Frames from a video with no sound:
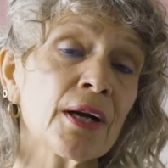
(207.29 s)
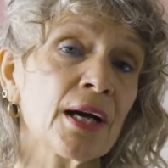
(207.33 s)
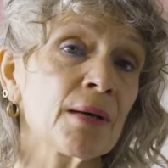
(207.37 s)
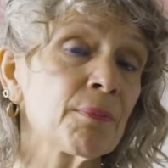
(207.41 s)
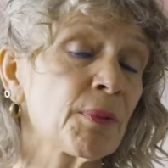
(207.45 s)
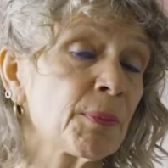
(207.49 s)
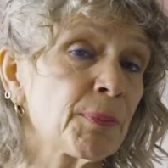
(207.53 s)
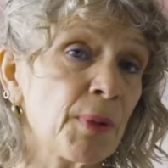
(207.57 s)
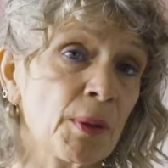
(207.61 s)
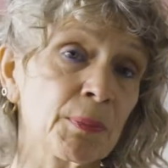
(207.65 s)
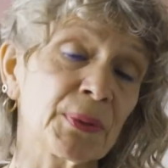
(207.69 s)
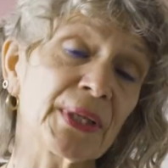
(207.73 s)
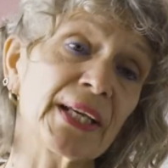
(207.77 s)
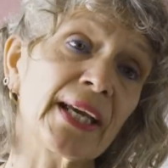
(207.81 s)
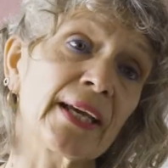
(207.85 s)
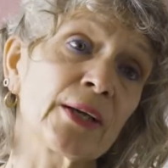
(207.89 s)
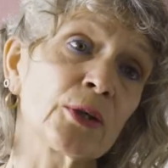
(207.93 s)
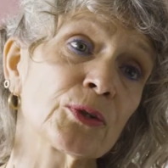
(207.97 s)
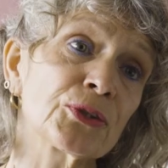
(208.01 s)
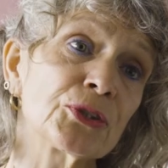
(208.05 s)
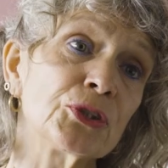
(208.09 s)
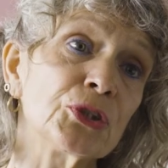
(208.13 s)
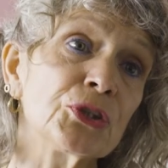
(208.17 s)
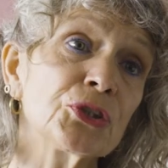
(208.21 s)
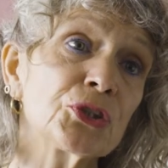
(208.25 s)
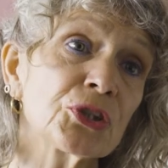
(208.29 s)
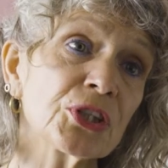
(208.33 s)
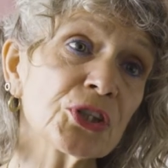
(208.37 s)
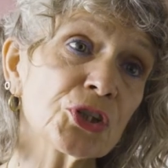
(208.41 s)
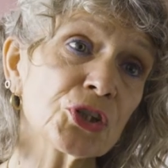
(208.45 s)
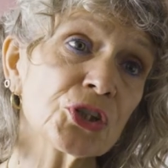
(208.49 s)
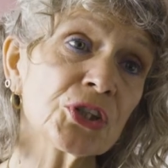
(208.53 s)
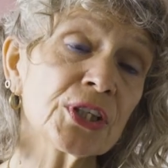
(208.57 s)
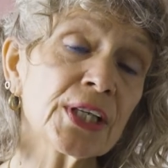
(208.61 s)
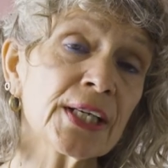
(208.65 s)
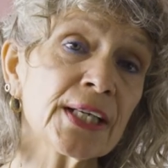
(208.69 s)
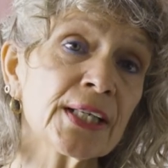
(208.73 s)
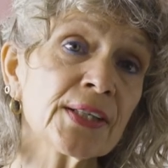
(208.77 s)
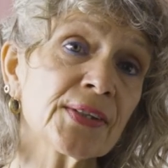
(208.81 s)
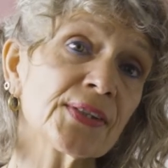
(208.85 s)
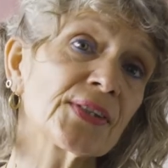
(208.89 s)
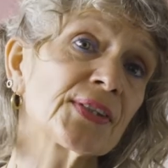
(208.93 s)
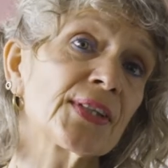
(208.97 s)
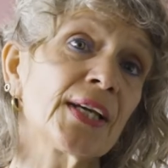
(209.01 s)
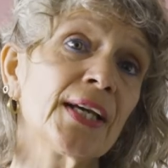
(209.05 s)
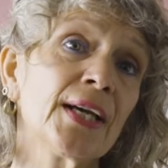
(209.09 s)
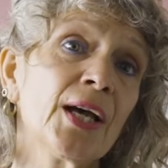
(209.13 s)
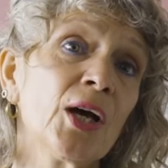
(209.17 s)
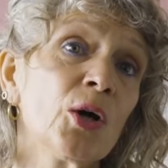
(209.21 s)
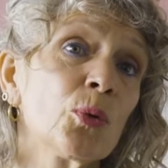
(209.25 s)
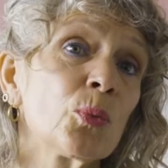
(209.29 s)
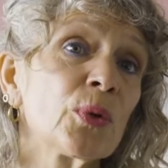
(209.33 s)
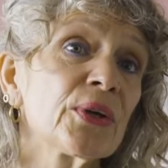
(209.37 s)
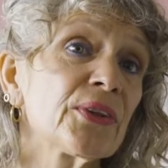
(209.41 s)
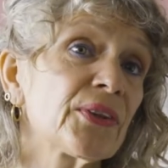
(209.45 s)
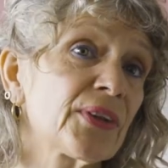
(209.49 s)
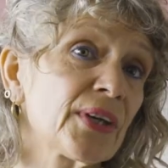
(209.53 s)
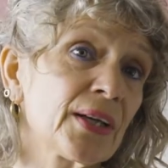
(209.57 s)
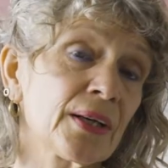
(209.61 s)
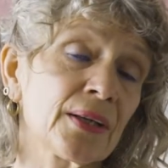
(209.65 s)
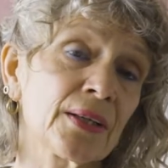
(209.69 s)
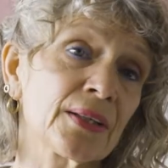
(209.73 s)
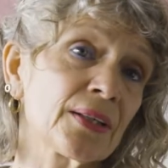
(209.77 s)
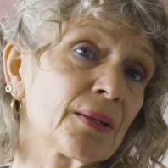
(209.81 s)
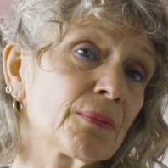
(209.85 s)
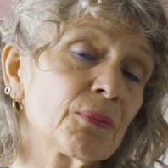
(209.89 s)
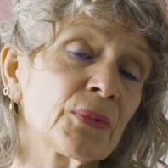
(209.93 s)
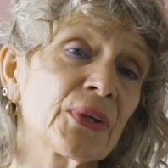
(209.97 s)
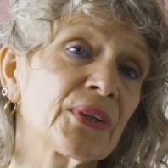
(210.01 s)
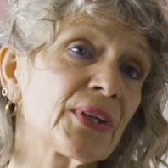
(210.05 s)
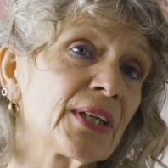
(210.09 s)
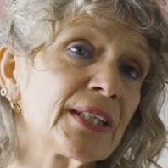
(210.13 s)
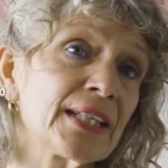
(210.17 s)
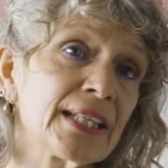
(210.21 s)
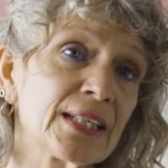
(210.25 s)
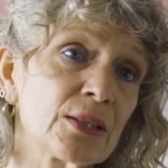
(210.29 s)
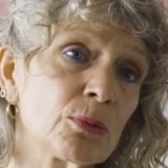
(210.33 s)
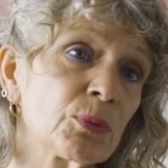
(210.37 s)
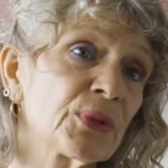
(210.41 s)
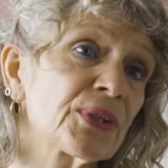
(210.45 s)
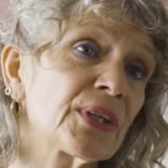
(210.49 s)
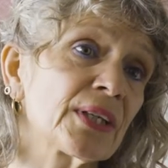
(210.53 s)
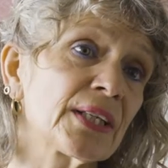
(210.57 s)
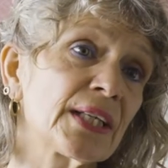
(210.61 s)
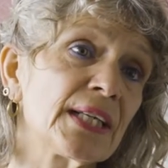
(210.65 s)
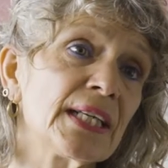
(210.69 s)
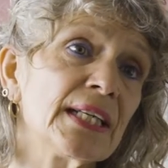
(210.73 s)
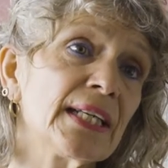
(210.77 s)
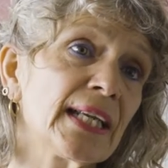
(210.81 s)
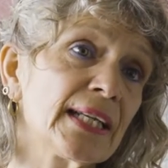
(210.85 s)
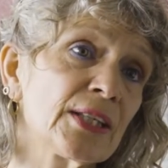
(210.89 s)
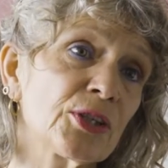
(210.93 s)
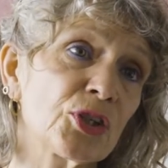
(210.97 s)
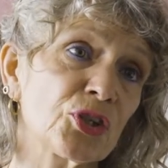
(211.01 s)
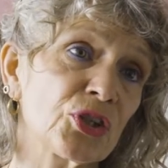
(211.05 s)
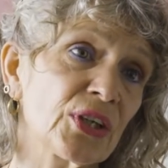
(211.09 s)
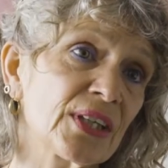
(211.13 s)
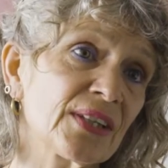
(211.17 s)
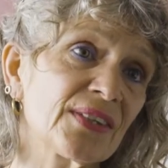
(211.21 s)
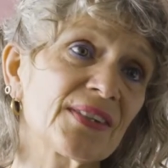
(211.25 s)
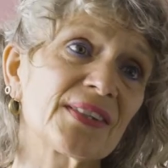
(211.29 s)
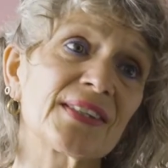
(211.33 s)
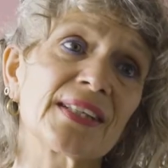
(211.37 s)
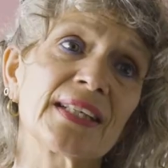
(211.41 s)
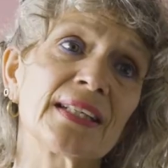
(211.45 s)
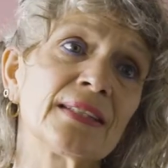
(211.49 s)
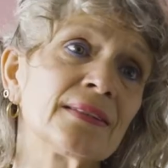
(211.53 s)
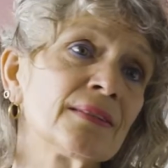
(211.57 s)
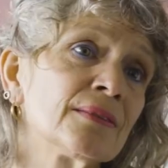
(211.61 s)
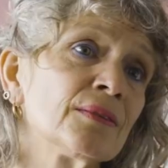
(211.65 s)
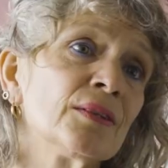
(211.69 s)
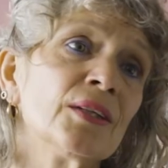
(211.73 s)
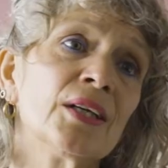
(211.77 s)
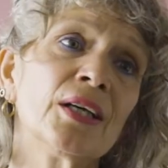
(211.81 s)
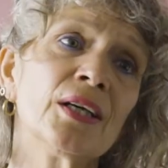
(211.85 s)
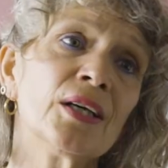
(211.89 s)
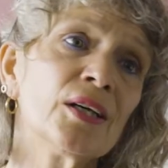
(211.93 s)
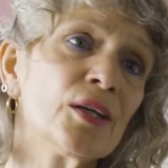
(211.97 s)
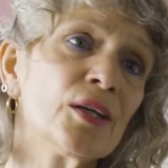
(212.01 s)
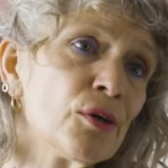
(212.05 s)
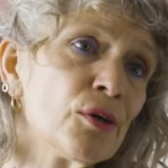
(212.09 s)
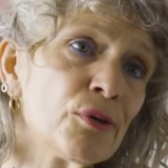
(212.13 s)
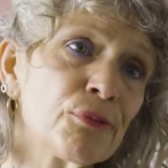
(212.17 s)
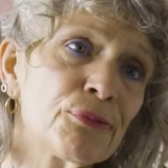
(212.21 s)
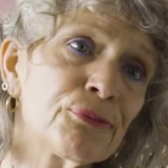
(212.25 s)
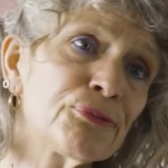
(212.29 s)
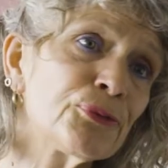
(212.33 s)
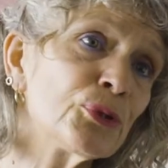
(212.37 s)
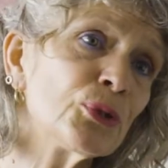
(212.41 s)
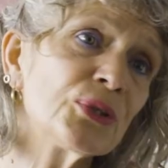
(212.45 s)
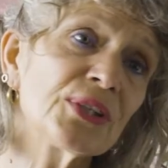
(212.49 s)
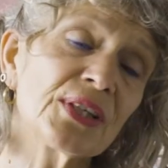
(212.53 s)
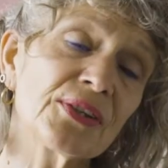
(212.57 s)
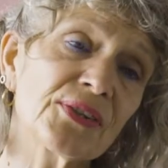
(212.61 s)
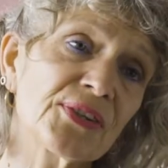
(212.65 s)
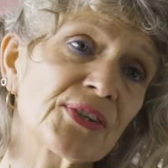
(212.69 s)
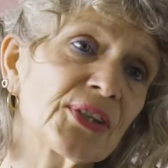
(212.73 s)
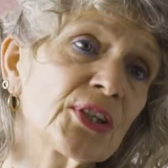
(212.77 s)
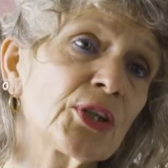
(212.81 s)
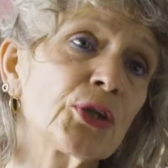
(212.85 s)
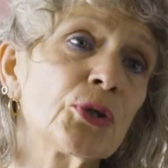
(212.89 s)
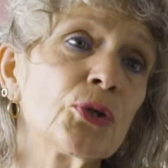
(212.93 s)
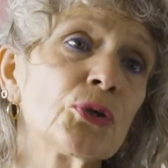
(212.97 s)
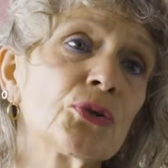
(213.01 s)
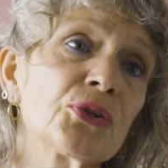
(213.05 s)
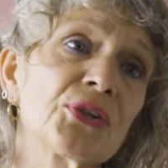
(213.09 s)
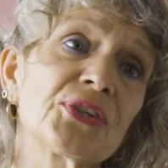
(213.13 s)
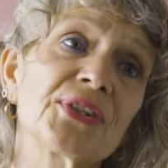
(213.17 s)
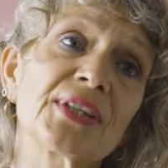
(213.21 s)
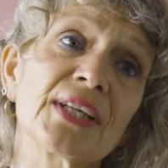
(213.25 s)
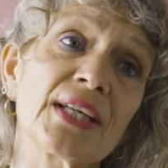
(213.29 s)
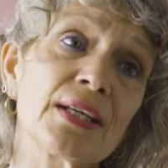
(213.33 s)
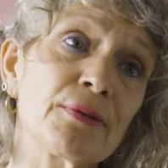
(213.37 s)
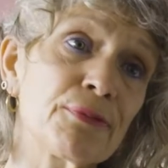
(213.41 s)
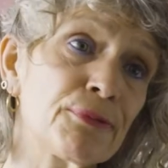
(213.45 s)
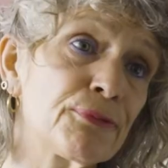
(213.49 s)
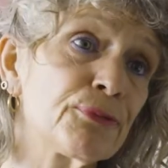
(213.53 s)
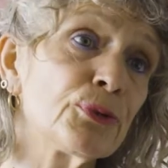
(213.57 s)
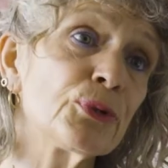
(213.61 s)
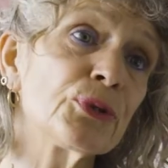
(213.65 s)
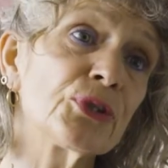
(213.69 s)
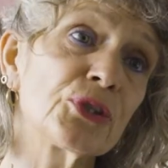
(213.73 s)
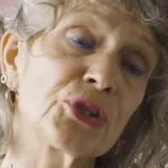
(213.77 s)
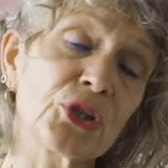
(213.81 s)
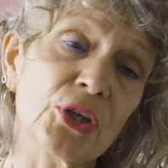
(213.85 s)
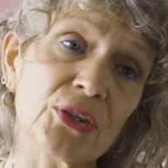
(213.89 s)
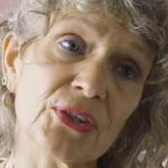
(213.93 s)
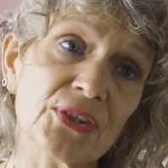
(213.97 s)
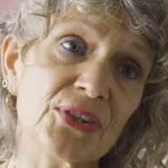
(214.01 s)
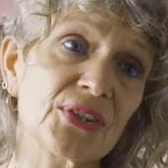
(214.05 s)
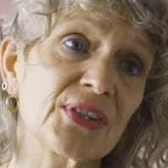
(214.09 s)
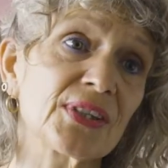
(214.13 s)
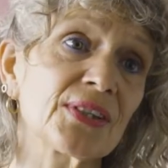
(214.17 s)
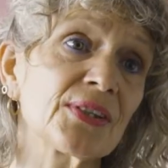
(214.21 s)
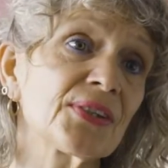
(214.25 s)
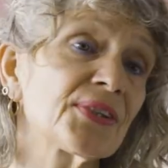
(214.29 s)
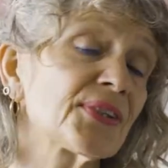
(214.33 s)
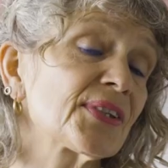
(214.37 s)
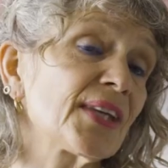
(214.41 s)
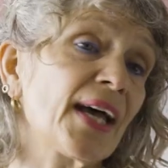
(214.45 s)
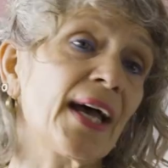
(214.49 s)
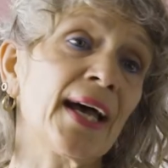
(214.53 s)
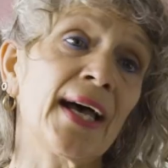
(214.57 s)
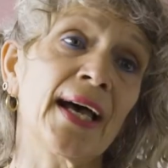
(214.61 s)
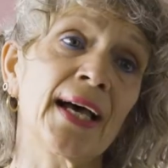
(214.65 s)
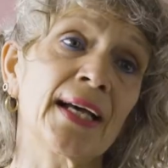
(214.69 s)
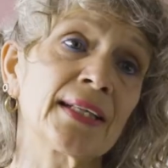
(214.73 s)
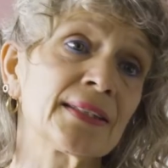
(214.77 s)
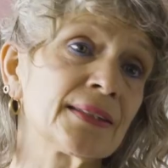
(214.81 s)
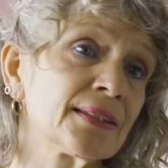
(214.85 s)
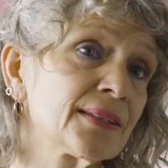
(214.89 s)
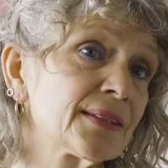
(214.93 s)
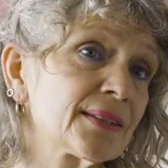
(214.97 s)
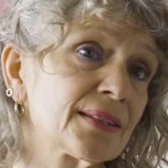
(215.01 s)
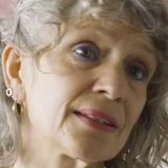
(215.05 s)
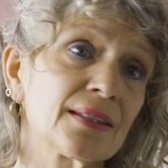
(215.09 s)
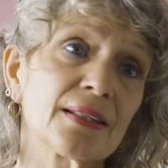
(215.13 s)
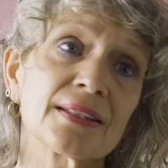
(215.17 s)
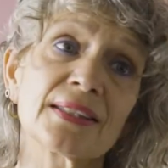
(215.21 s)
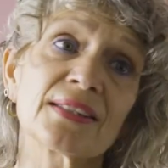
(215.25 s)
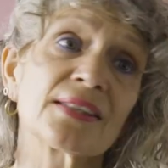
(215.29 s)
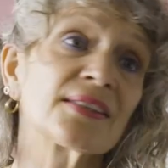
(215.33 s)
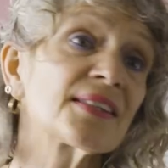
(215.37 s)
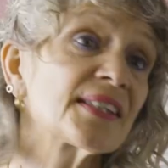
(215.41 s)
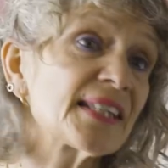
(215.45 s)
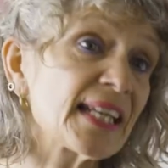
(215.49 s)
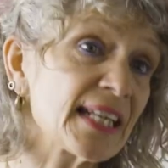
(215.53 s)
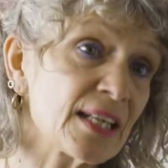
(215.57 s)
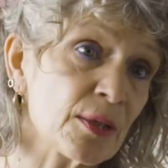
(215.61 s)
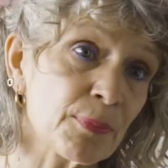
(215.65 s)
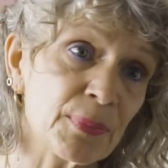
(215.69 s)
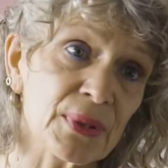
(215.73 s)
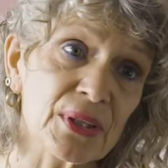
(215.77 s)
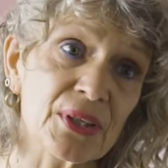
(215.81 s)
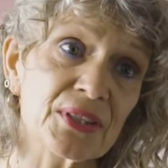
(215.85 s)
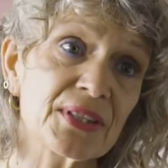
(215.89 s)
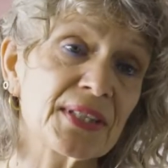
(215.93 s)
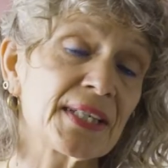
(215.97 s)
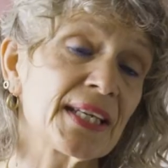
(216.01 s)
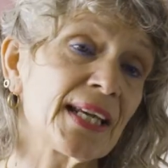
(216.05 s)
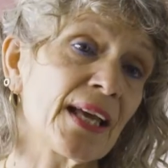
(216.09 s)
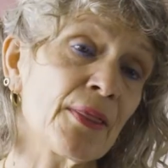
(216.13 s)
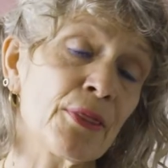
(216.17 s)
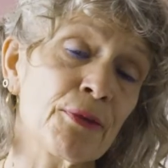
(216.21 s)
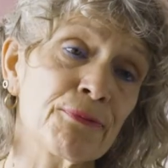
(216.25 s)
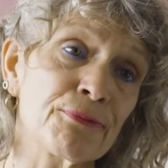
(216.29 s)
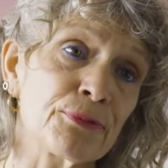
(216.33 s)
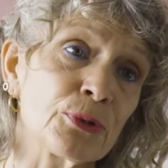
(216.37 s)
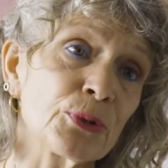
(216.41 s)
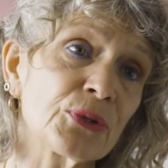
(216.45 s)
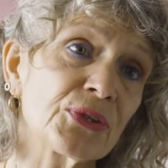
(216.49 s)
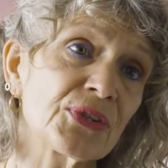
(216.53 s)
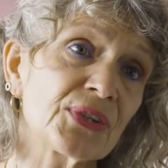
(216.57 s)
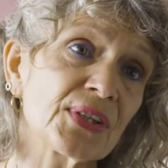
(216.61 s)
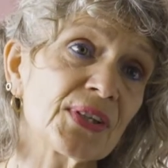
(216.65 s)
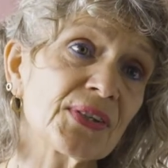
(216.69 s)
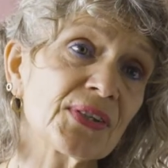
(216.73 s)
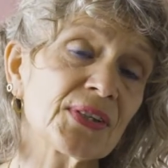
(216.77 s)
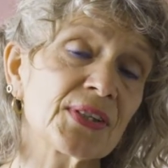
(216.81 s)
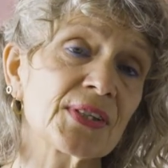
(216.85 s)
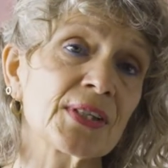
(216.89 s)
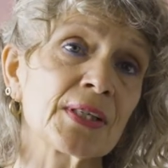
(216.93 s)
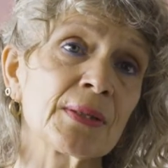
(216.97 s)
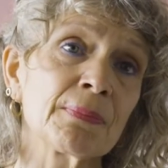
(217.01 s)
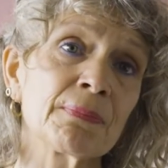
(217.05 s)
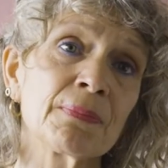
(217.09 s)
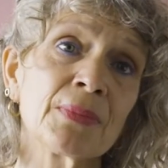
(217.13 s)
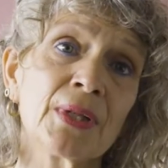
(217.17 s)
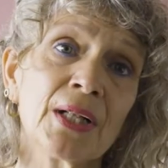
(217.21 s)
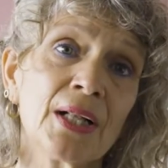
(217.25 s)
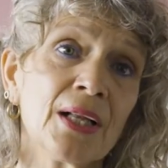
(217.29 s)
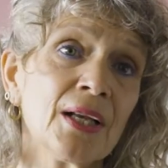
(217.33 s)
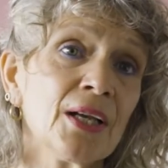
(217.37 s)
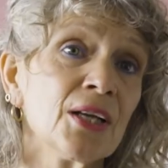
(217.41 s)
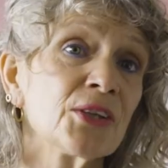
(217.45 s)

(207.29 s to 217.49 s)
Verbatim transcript: I'm a public health nutritionist with a, with, an, with a keen interest in food insecurity, food justice and sustainability and the food system.